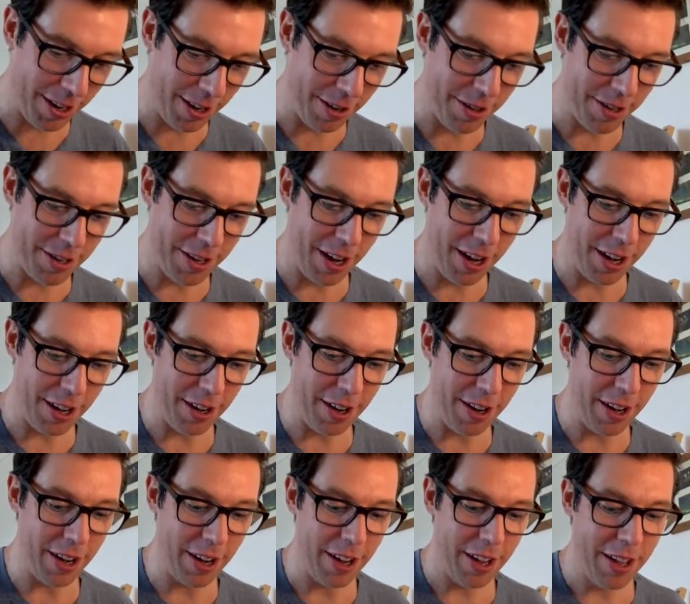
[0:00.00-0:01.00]
I was saying
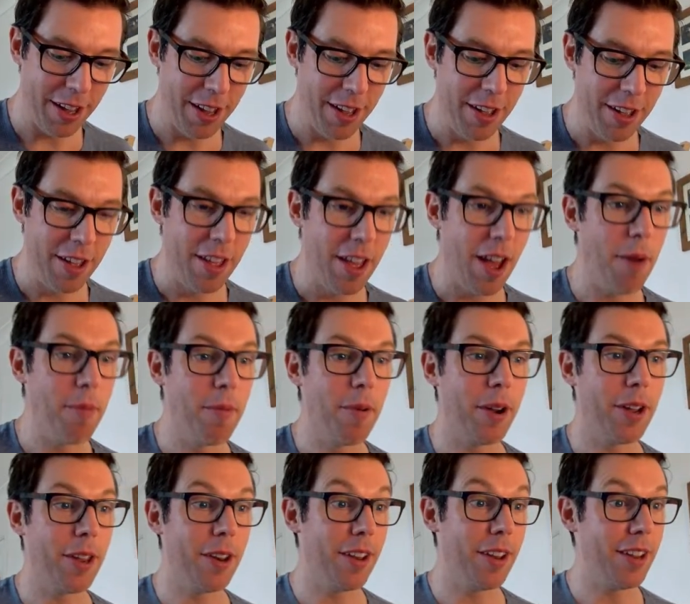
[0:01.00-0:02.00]
like I'm working
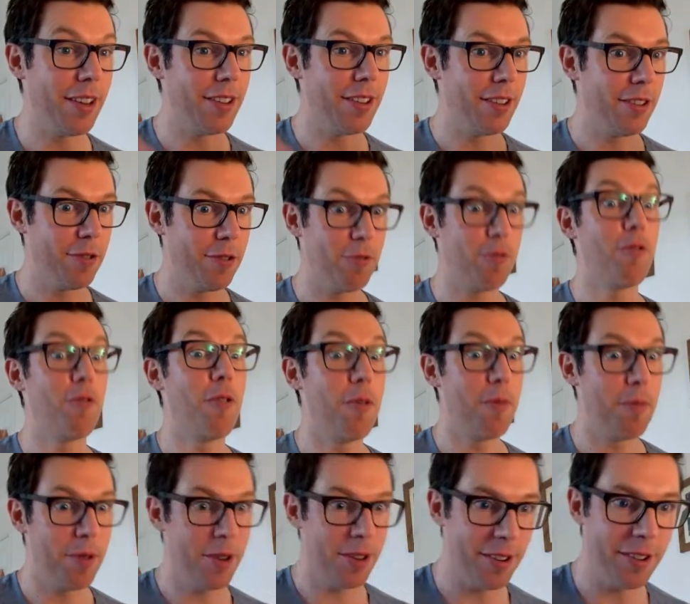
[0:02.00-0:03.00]
on this strawberry
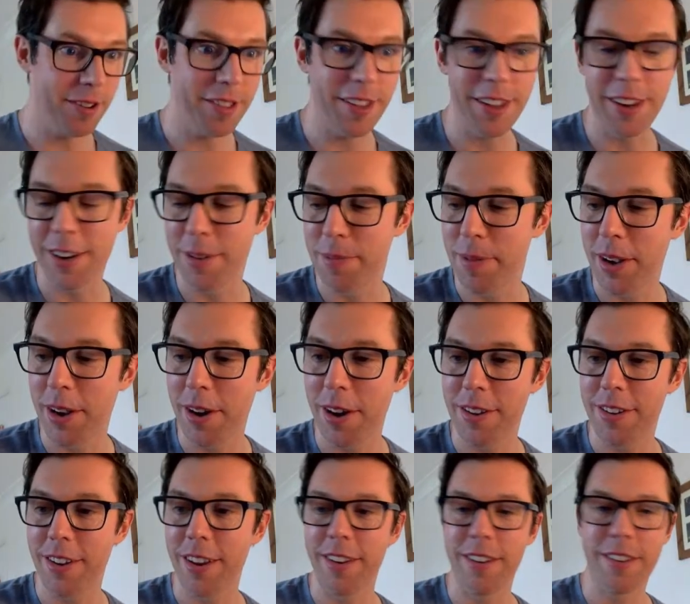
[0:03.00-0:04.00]
slug thing that's been going
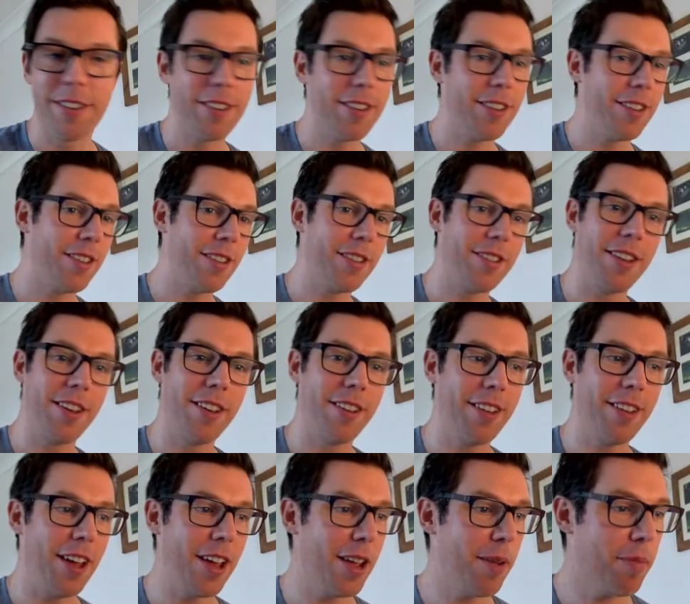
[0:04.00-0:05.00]
since
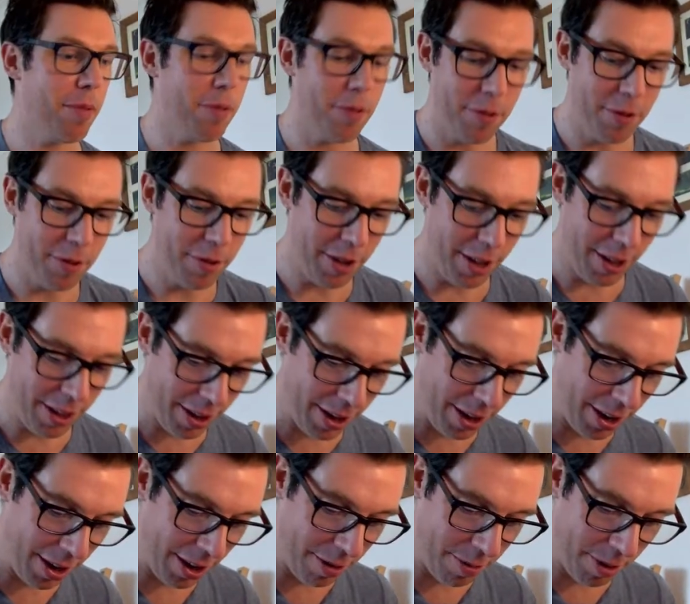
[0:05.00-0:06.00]
April, I
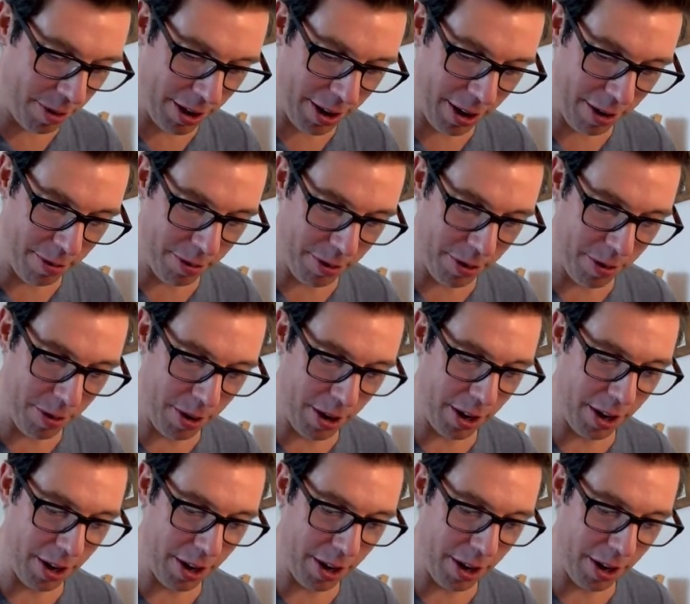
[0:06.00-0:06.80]
think, when I was doing